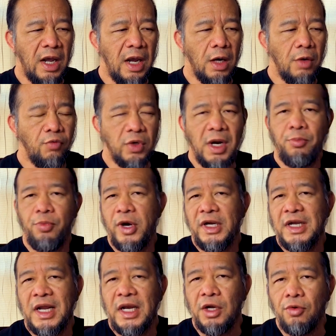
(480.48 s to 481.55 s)
And we're not
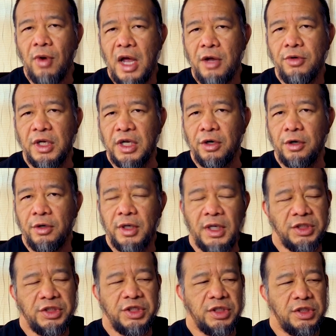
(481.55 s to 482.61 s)
breaking any ground here,
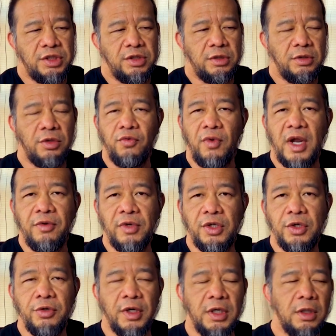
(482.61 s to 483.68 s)
it's just the way we
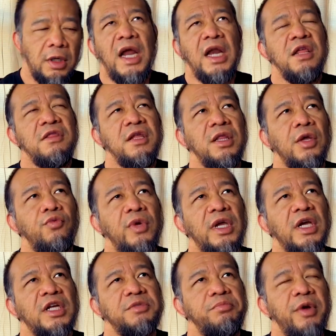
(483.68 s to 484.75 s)
do it. Anything that
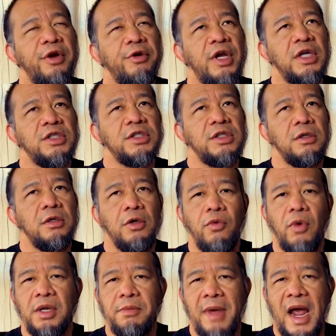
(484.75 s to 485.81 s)
we experienced
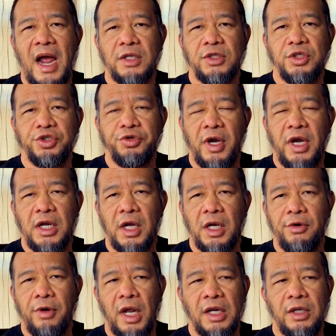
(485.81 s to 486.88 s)
going back to training
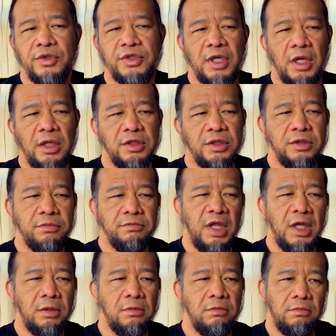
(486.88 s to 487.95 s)
under Elio's sons,
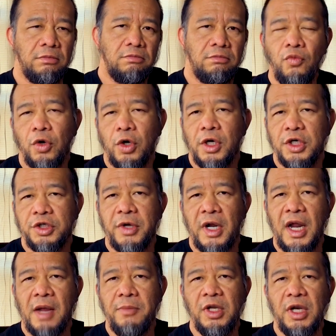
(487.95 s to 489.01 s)
then we're gonna
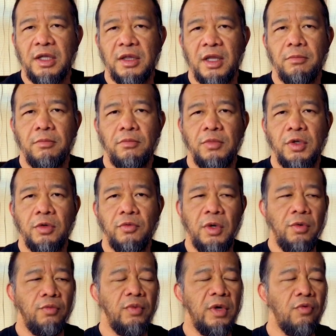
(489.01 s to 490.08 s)
try to emulate them. You know,
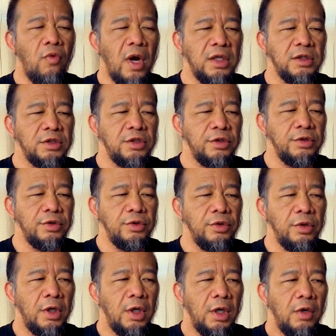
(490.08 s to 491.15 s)
we want
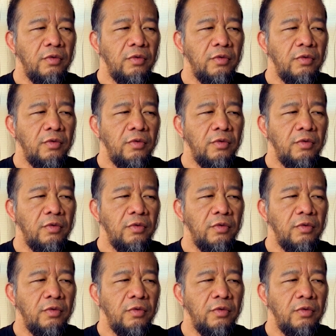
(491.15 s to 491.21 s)
to